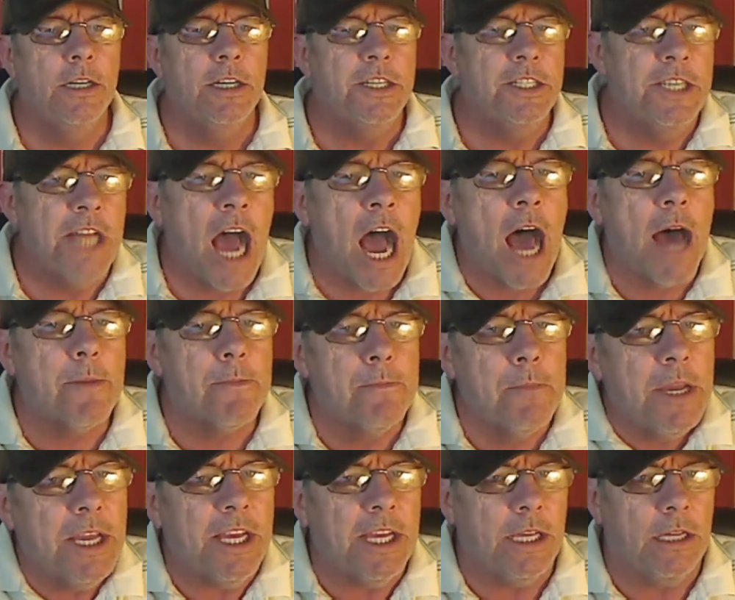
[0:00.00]
not
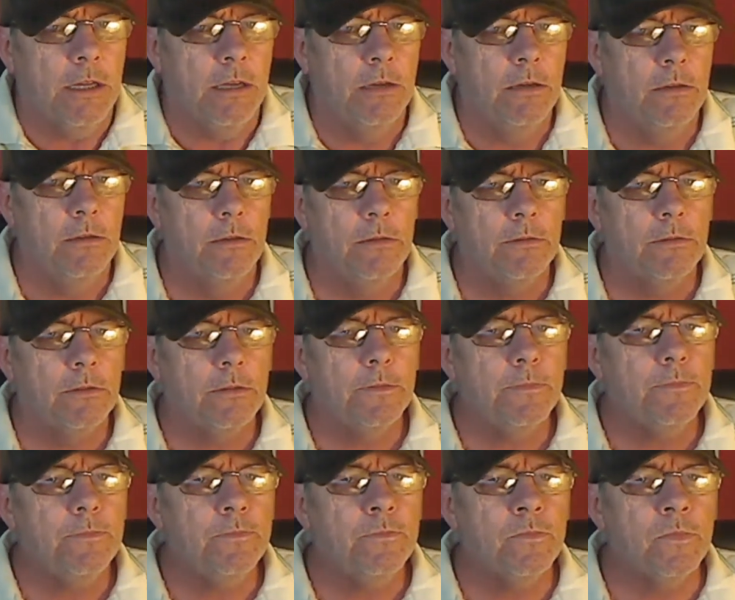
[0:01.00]
me.
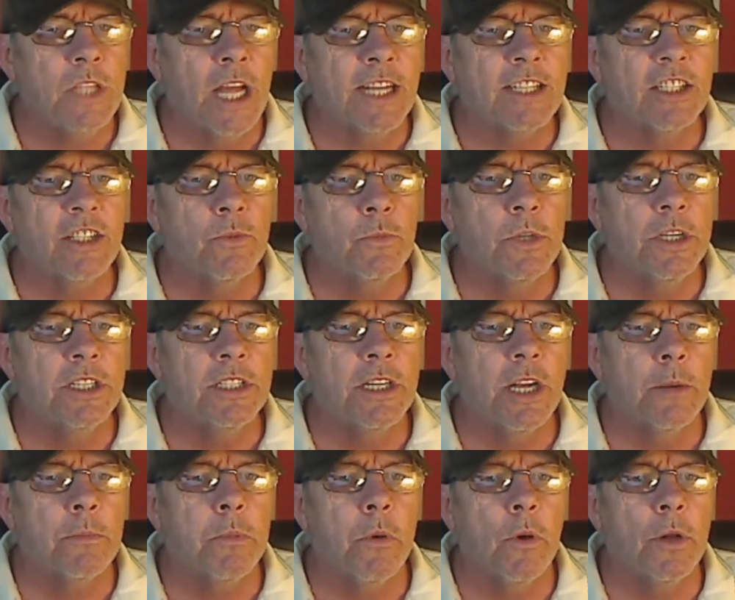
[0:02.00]
That's the reason
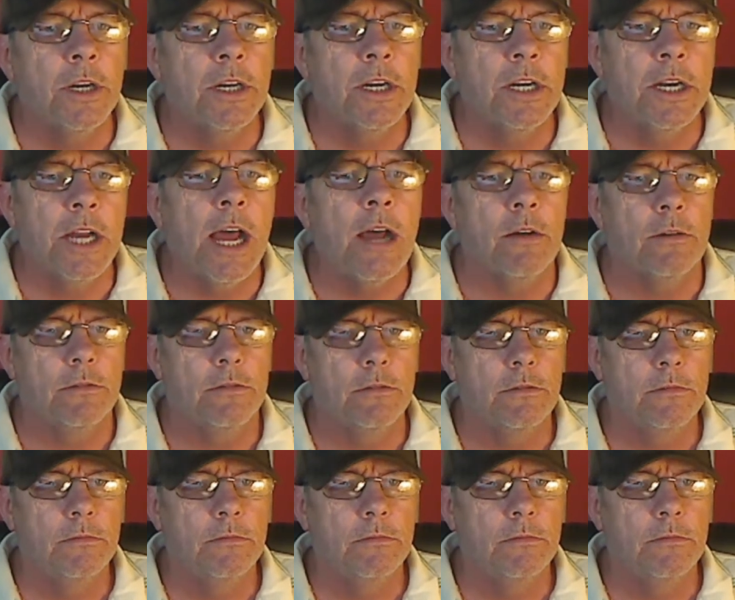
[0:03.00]
I pointed it out.